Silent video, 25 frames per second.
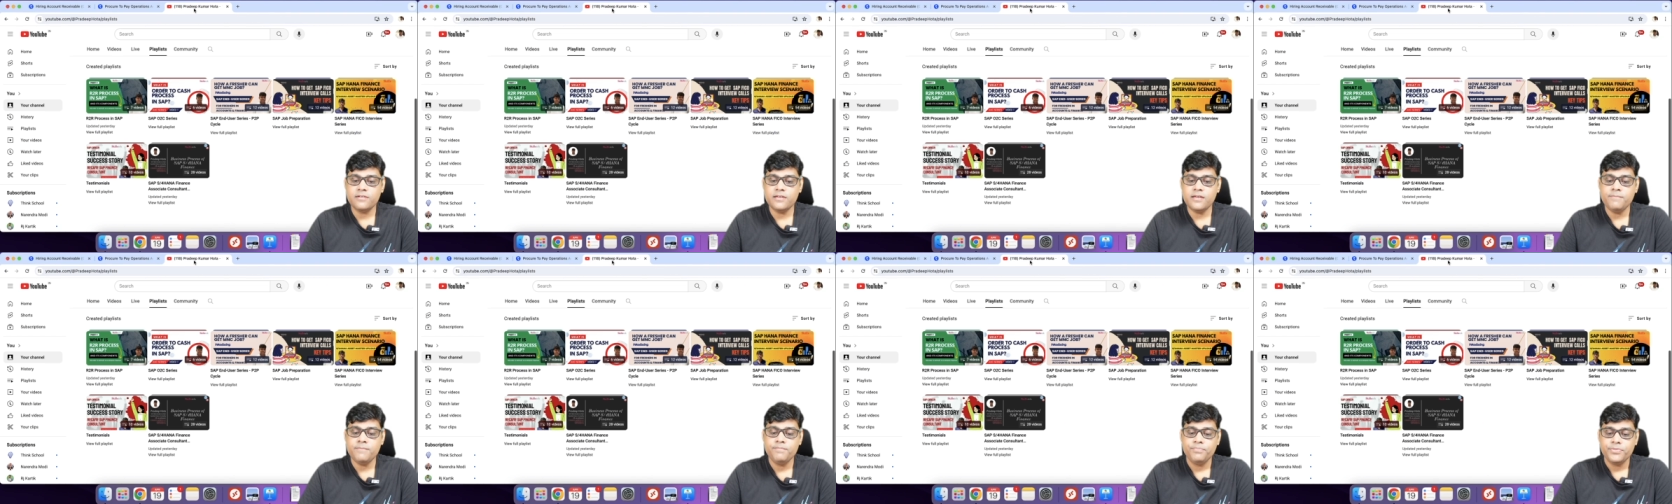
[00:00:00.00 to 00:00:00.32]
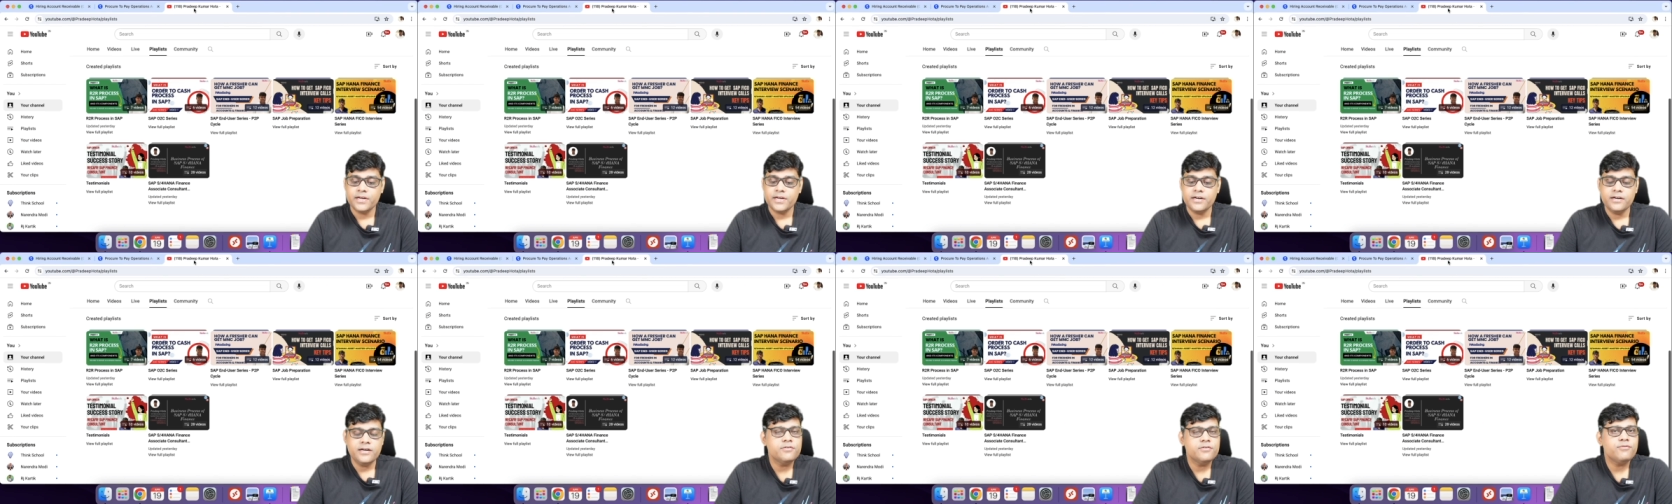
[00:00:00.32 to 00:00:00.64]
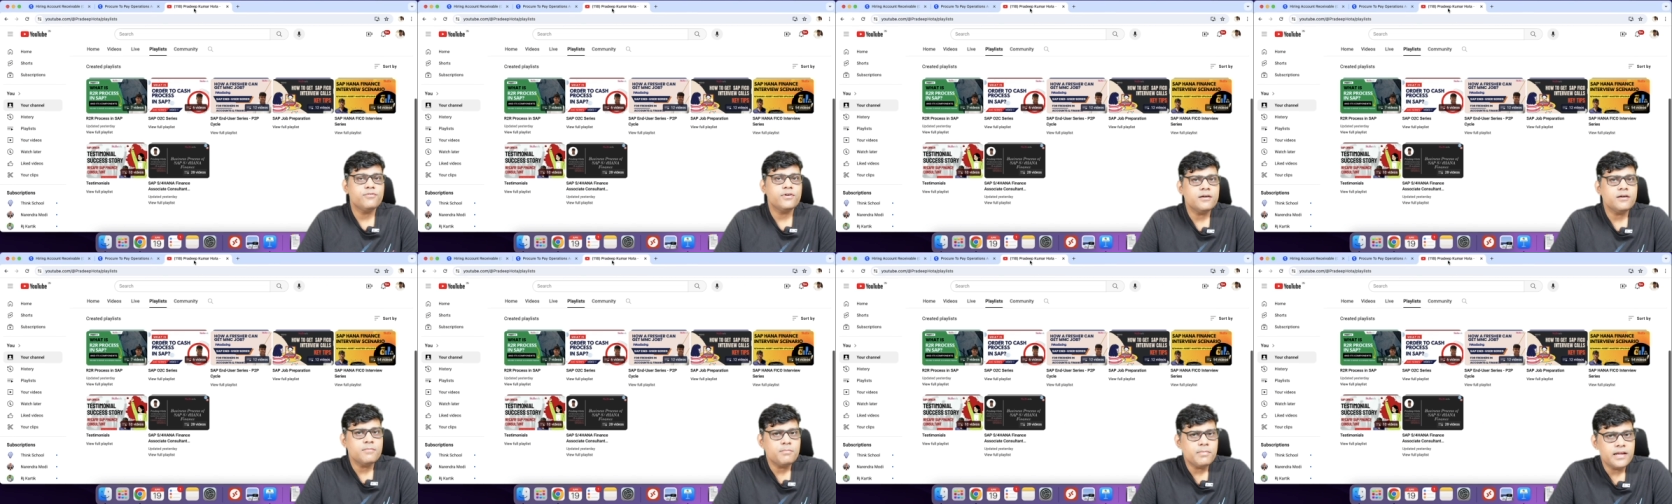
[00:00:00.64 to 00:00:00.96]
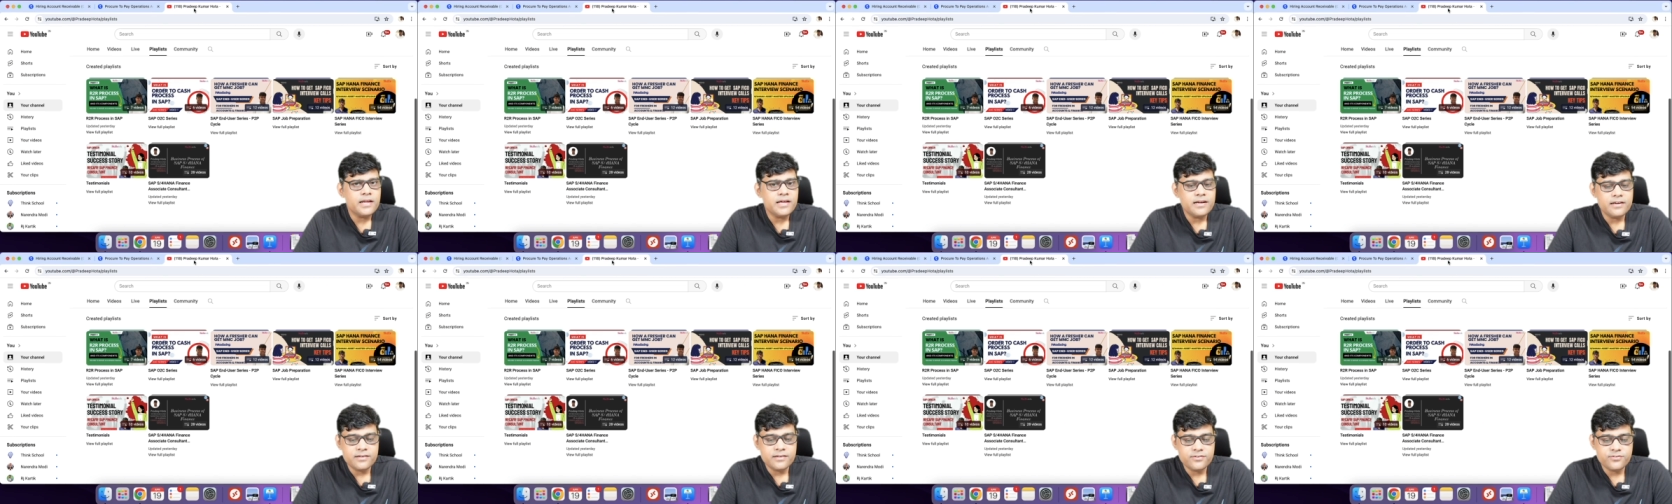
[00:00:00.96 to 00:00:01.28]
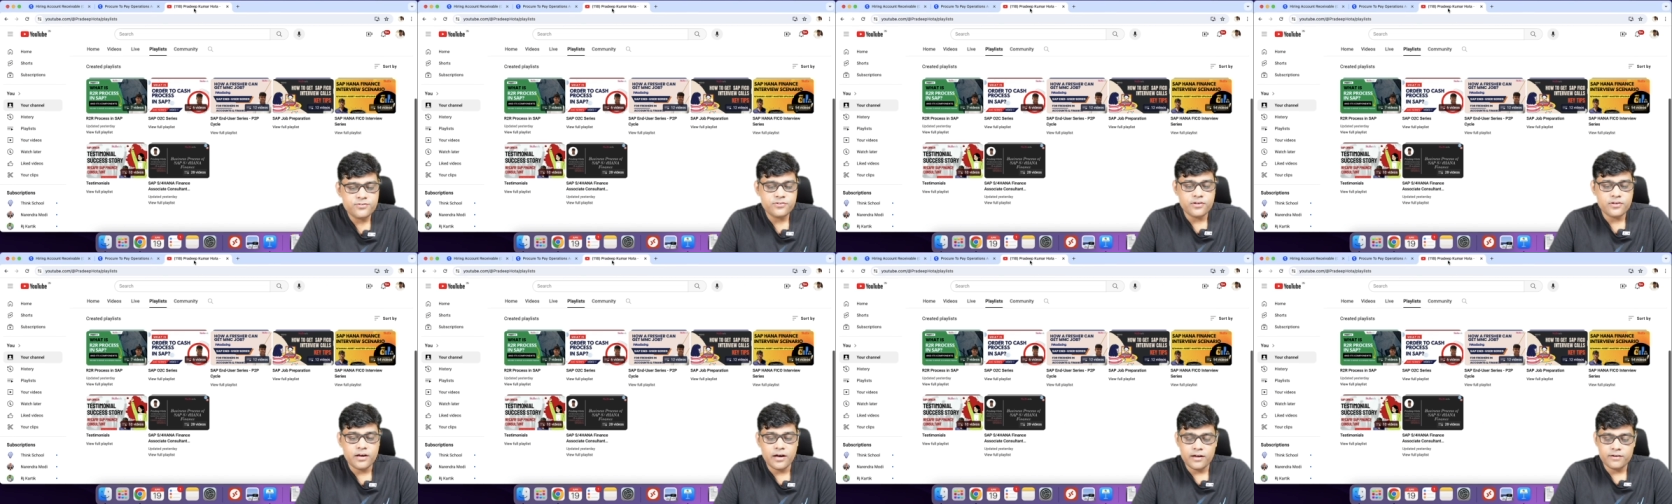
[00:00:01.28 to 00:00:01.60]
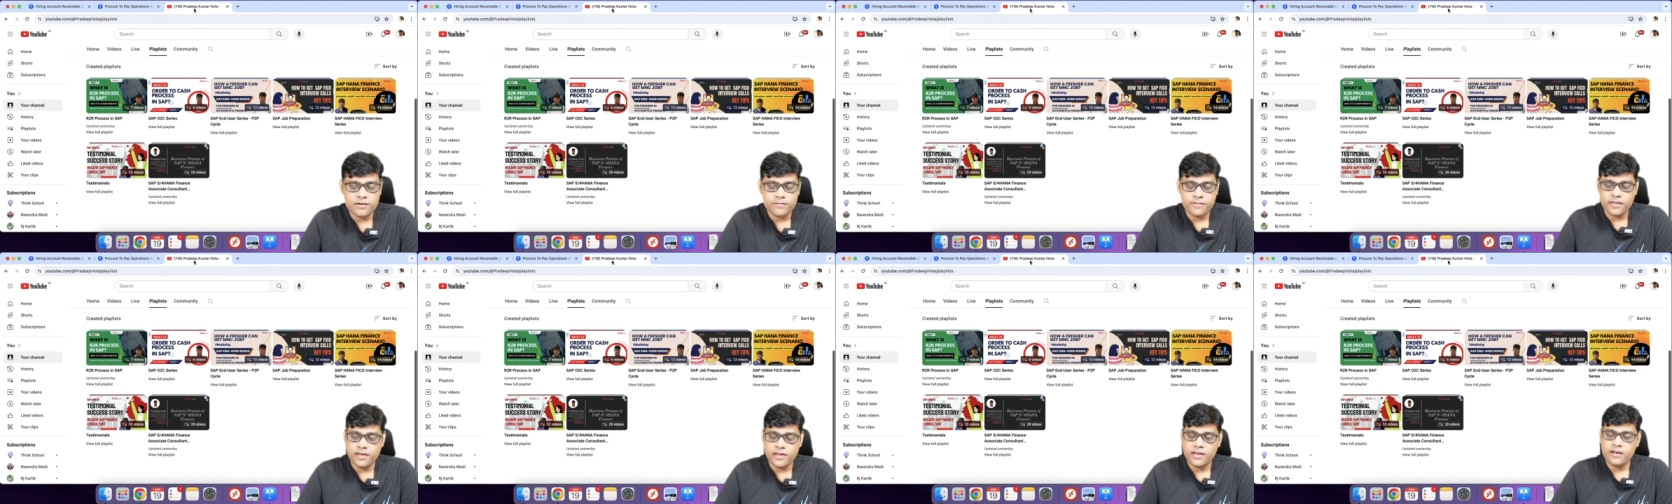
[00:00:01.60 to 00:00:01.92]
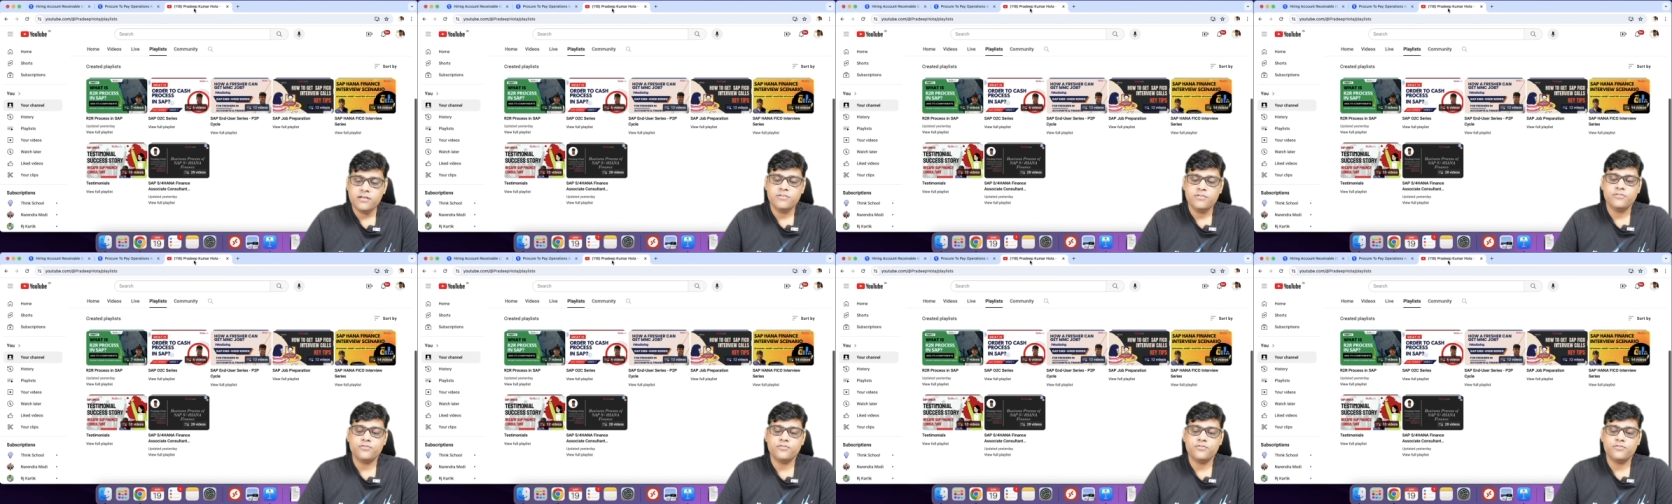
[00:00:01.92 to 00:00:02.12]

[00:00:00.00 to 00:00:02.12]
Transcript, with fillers: see different playlists are there.